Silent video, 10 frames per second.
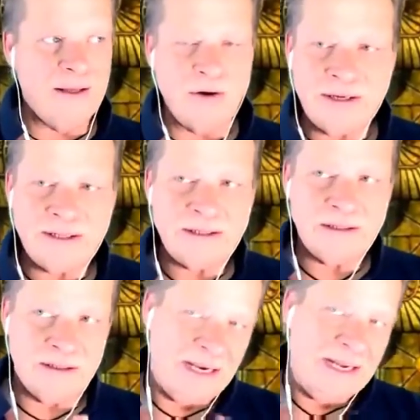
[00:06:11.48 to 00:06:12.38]
is,
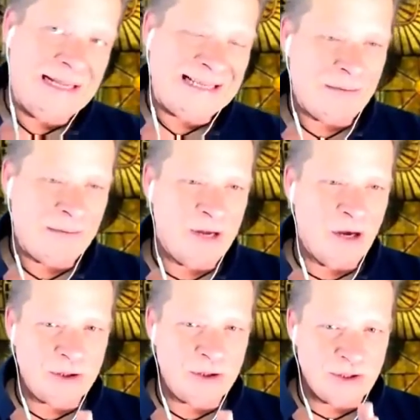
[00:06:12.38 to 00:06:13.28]
in this
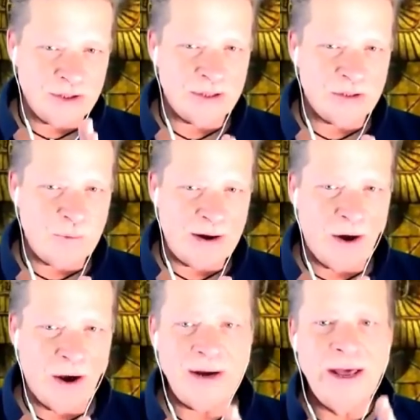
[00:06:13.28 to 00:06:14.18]
hypnosis that's went
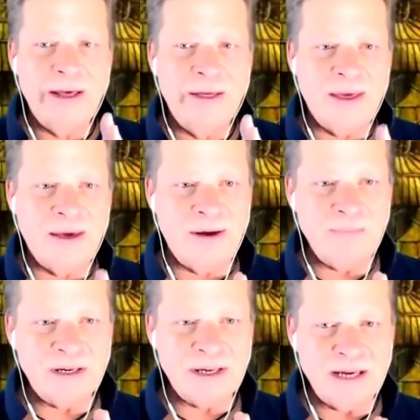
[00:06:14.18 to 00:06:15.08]
on, they've
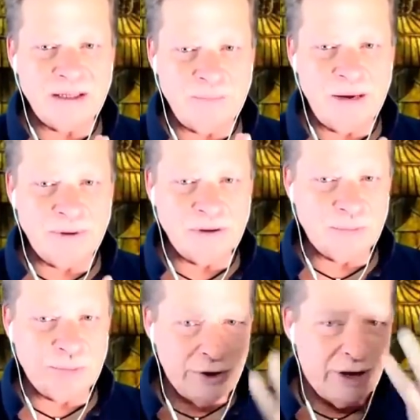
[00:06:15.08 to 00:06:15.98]
hypnotized people to
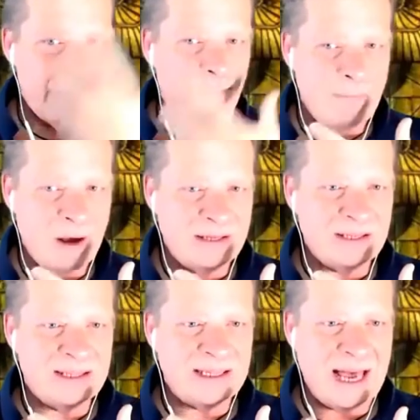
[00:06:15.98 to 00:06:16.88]
put a
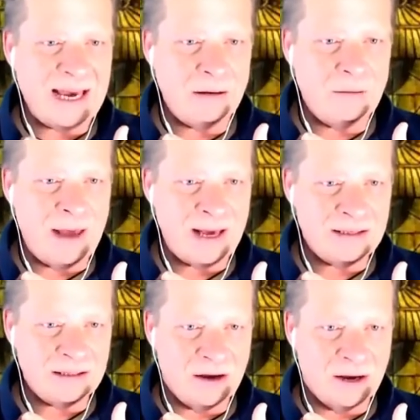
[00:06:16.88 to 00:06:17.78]
societal
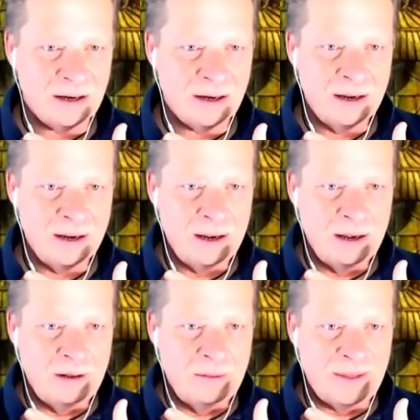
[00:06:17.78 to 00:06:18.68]
mask on,
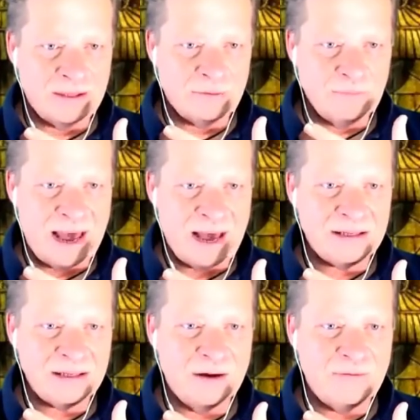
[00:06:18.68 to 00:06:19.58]
this
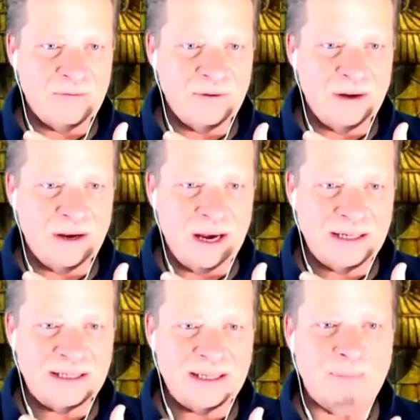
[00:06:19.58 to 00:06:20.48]
mask of
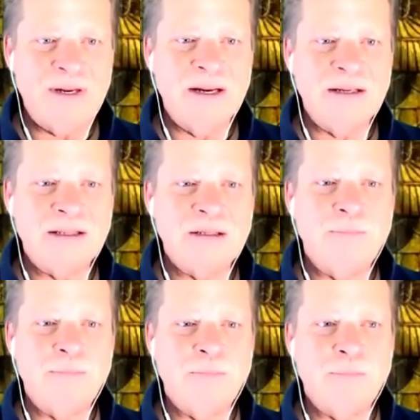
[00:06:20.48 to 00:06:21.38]
acceptance
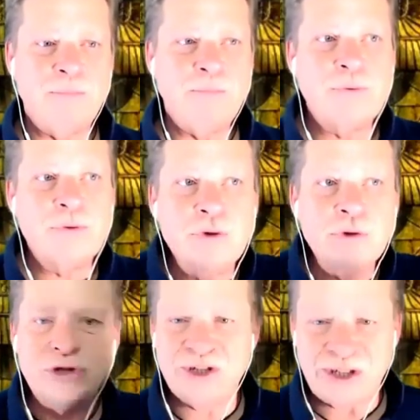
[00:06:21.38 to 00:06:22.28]
through
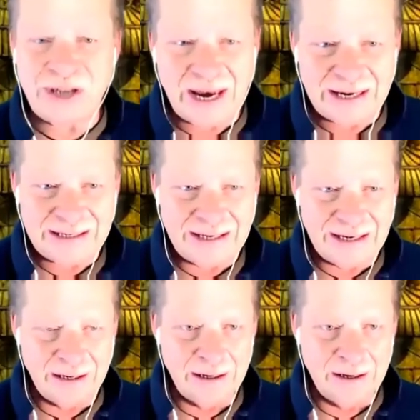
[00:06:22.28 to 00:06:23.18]

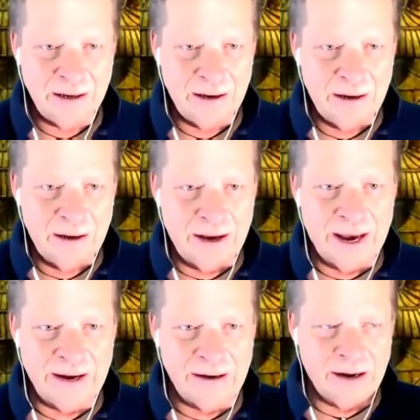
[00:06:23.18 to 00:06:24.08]
society. Mm-hmm.
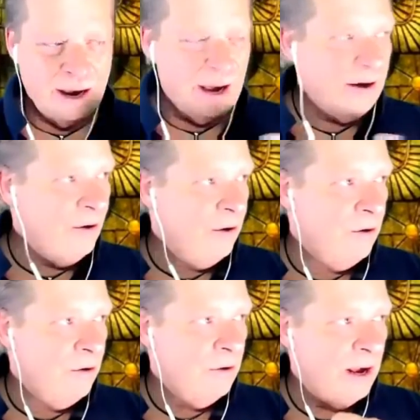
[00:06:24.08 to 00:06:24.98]
And I don't
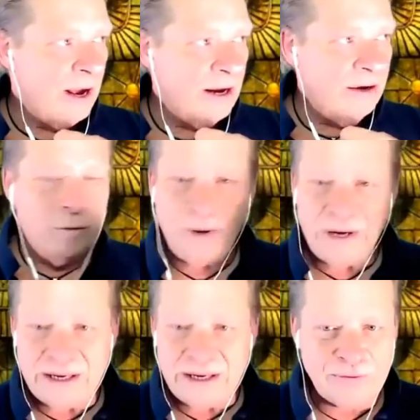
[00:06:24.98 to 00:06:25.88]
know,
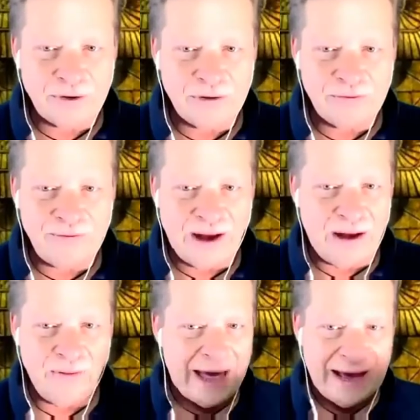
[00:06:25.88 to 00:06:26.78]
nobody's ever
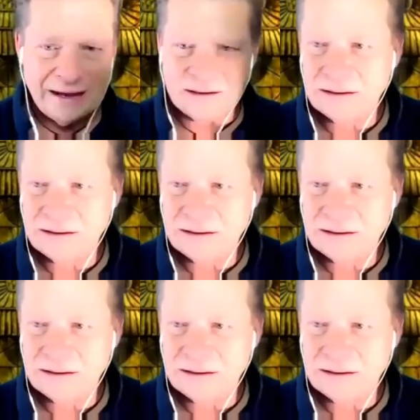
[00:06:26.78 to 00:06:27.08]
found that.